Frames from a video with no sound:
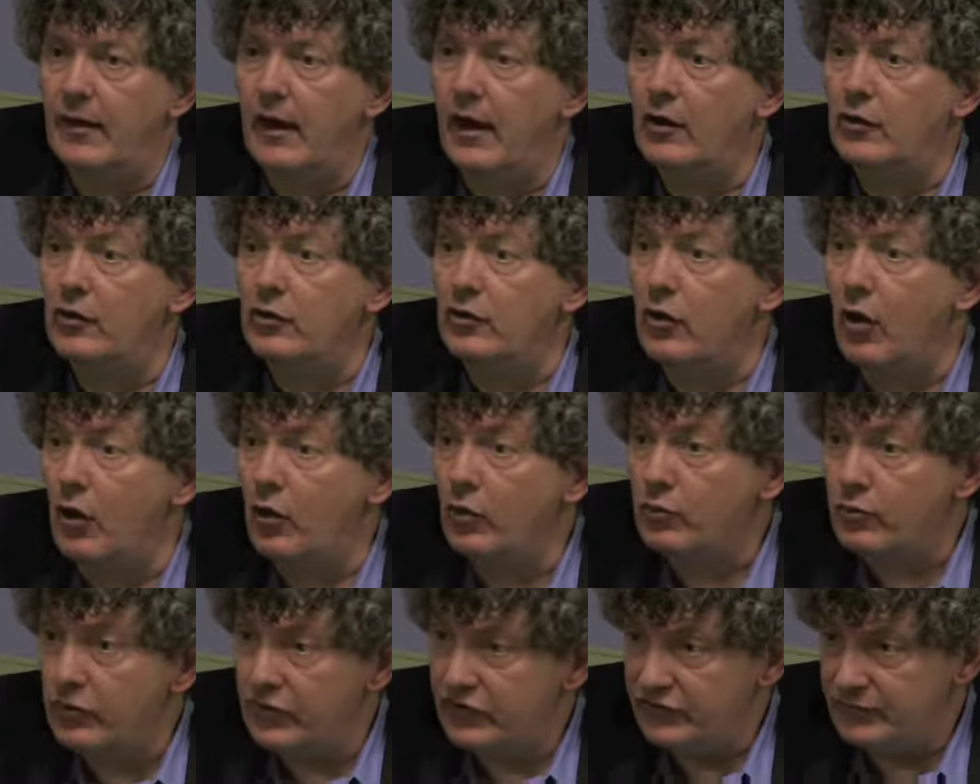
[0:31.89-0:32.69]
a
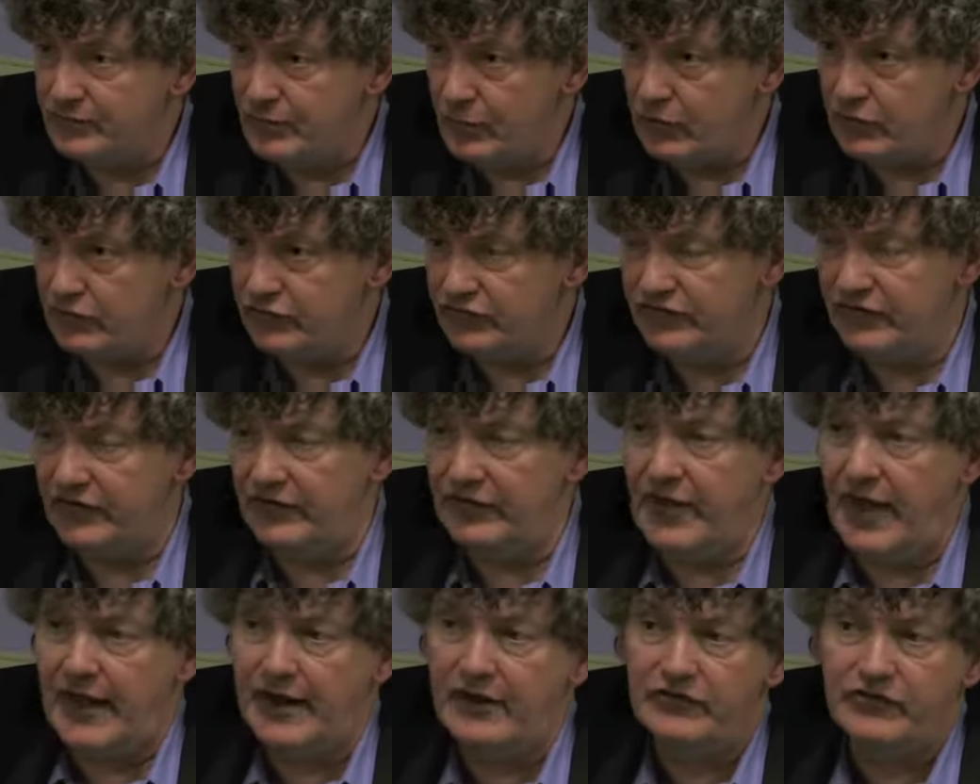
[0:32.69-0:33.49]
low-risk
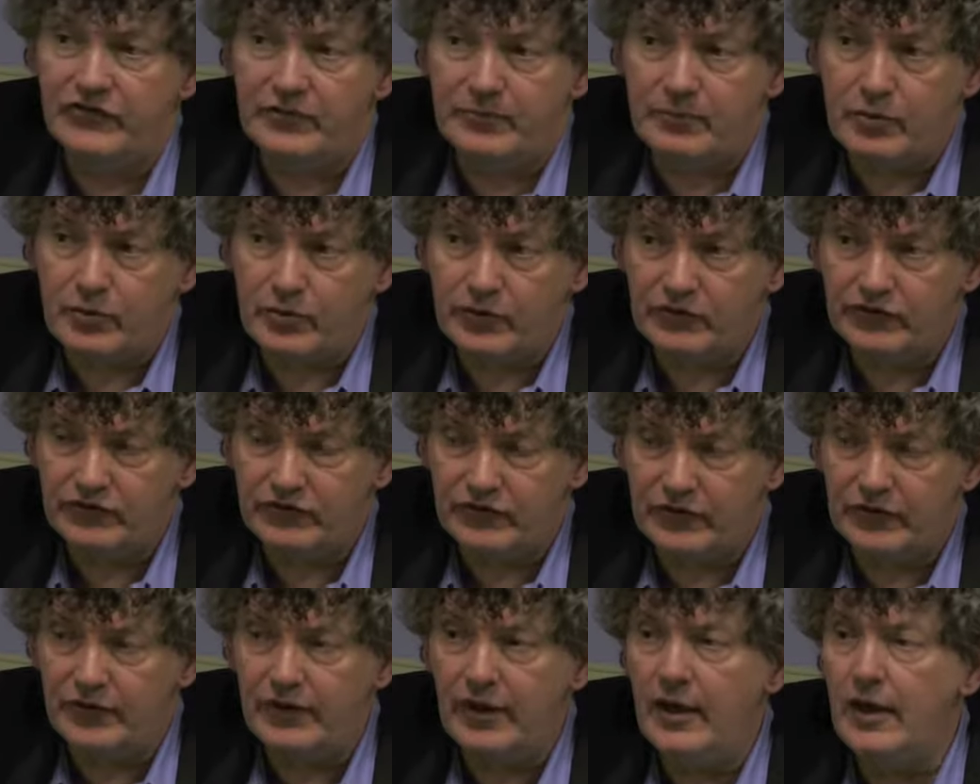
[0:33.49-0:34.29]
person, that is a
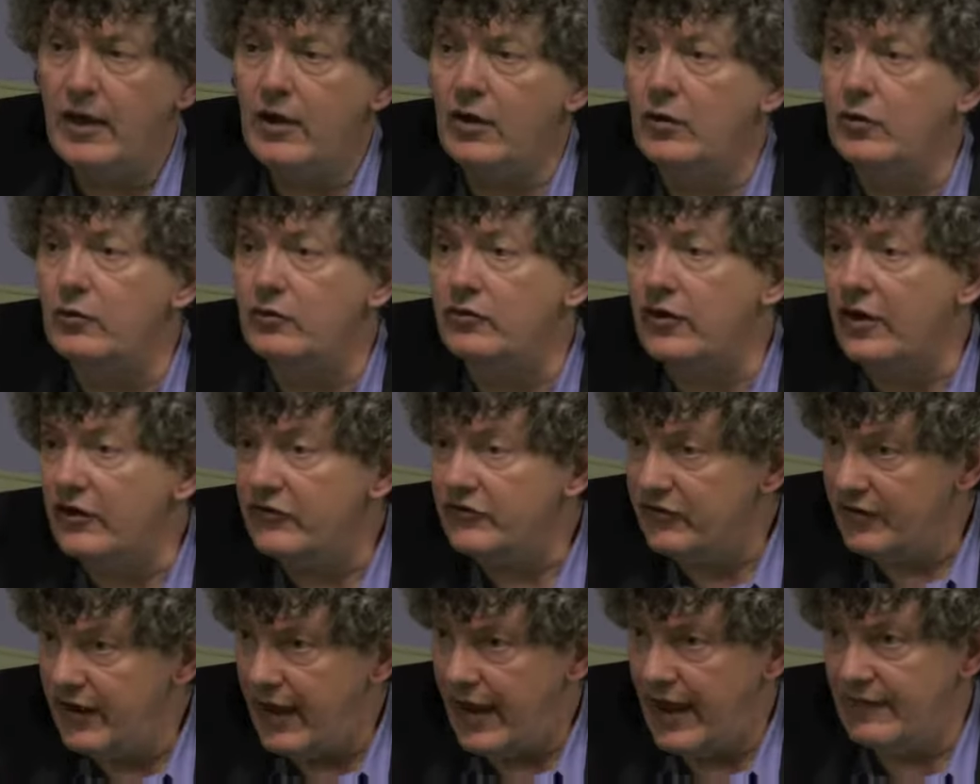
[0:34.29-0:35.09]
person who
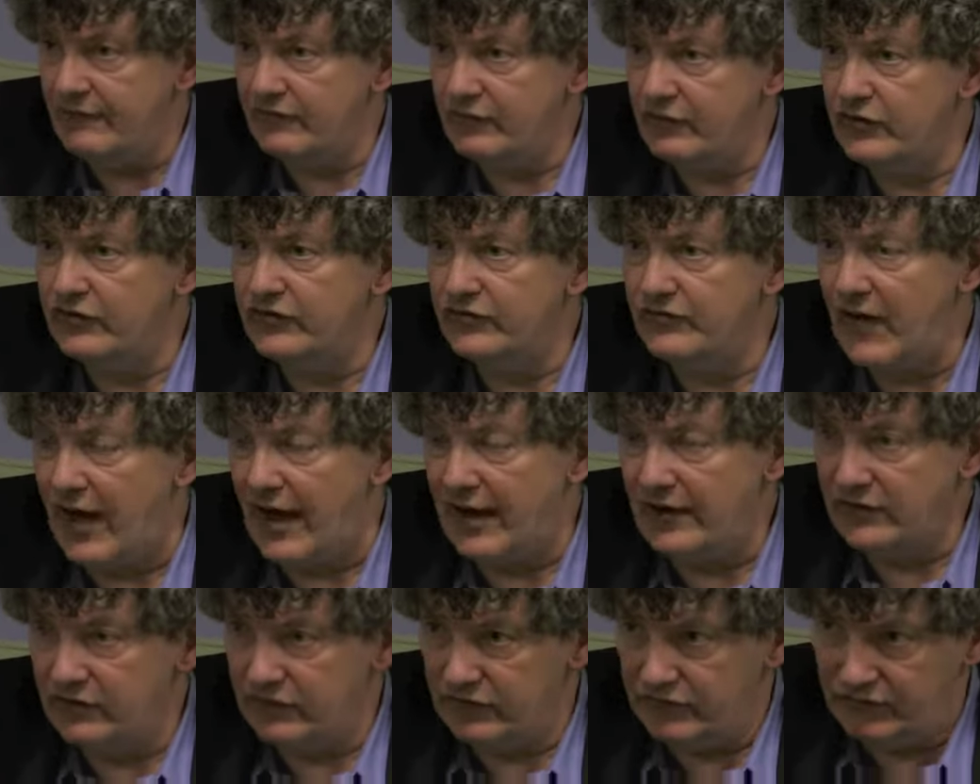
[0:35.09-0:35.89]
doesn't have risk
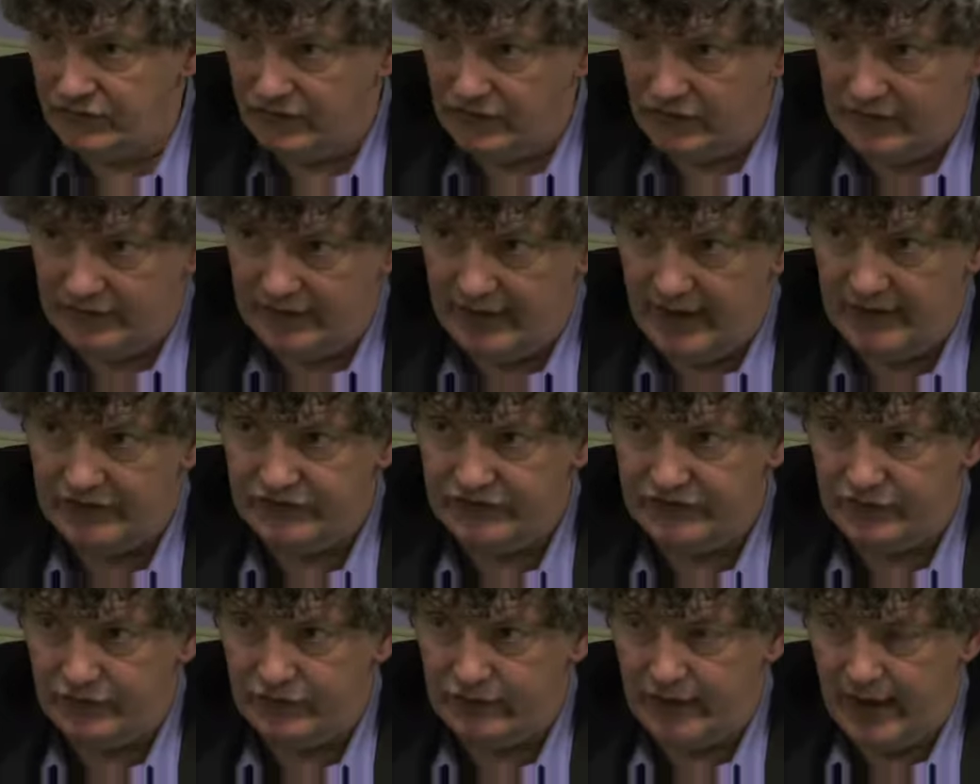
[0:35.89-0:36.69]
factors for
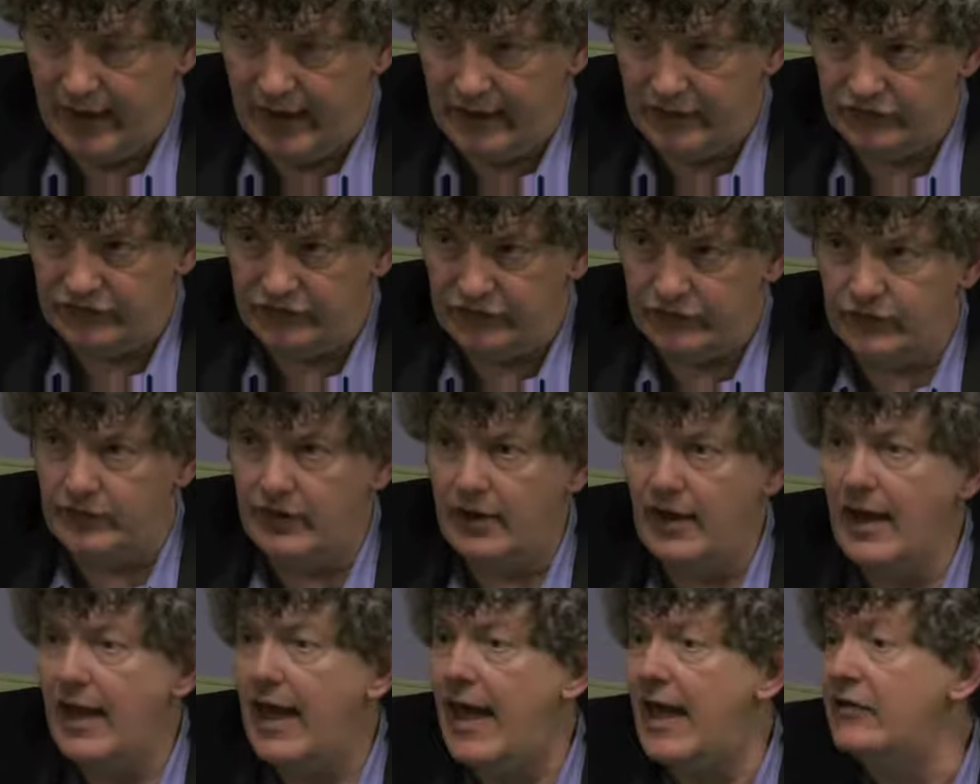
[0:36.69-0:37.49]
intestinal cancer,
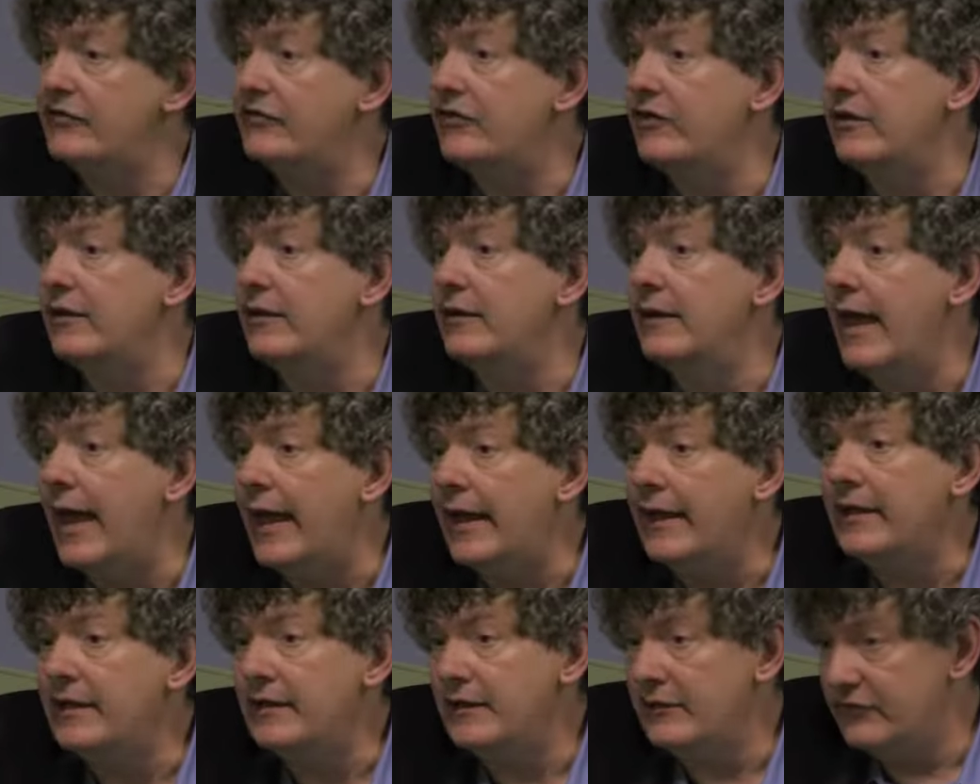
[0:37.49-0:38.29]
has a
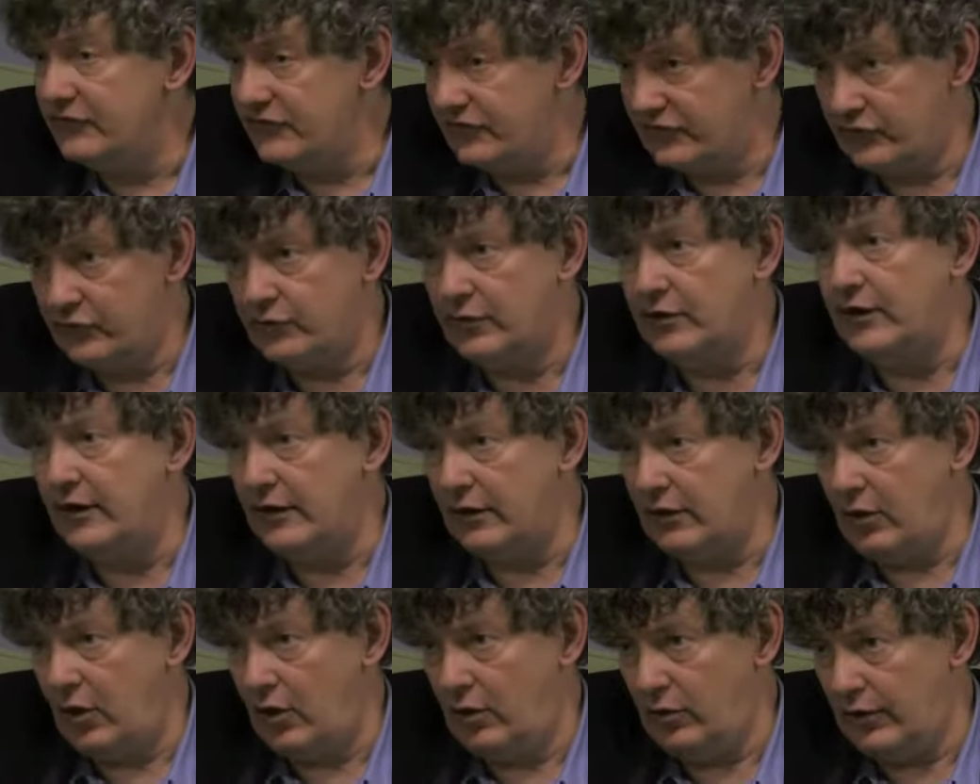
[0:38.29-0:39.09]
negative
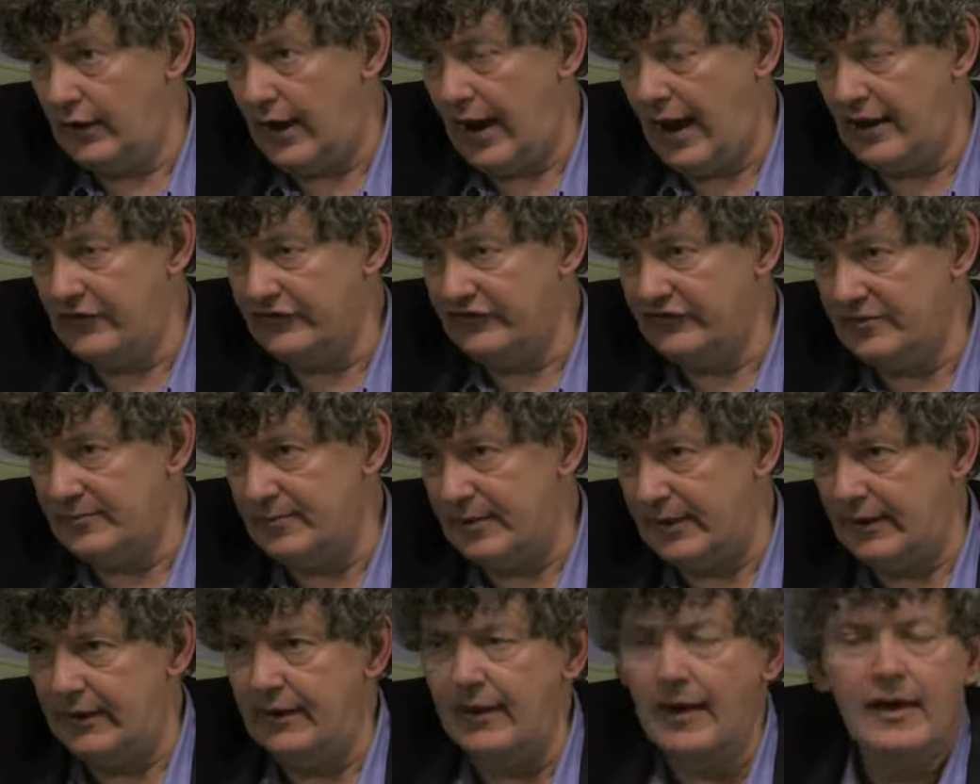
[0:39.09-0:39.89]
screening
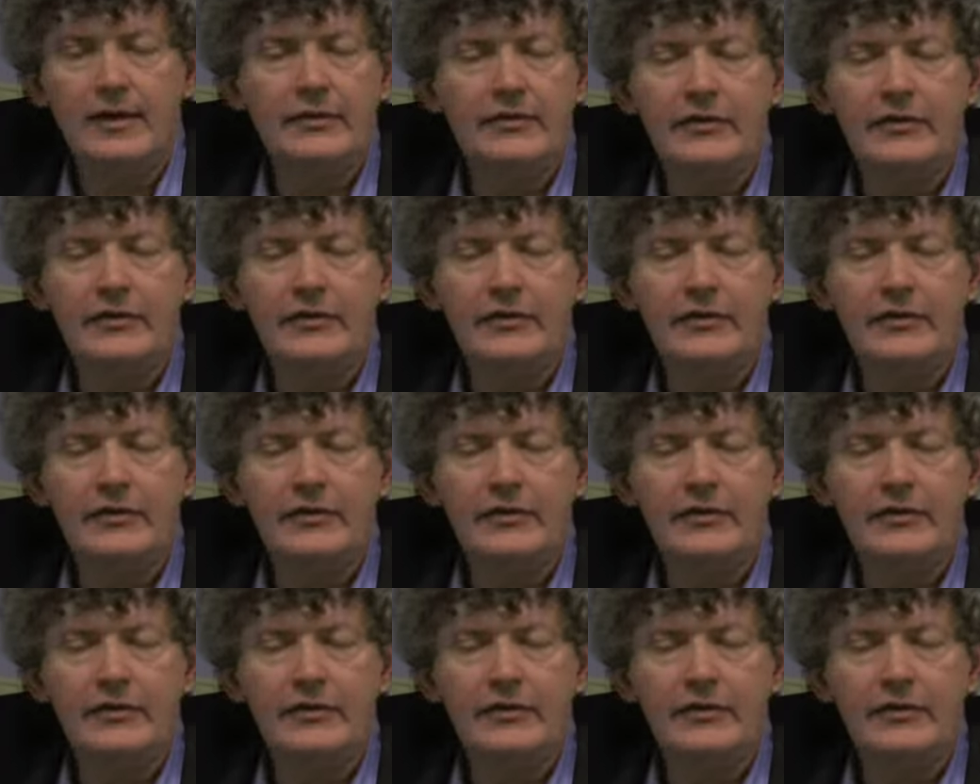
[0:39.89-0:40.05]
colonoscopy,